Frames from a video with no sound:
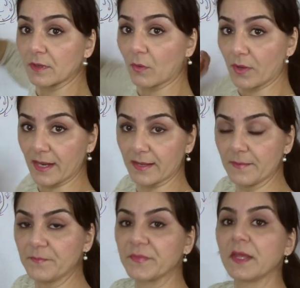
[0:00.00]

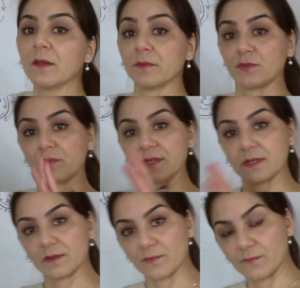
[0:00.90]
Okay? We do
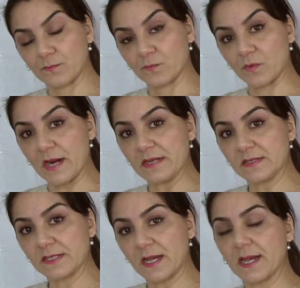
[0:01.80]
this on the
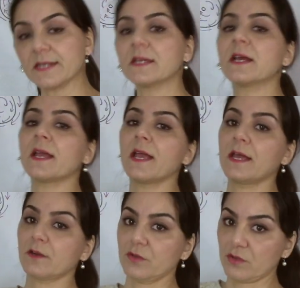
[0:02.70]
right side
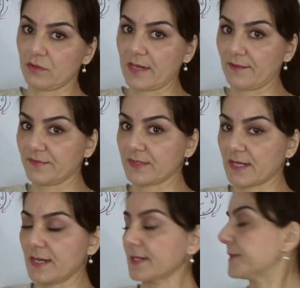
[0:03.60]
and on your left
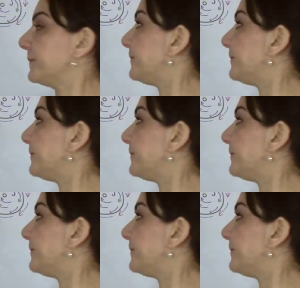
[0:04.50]
side.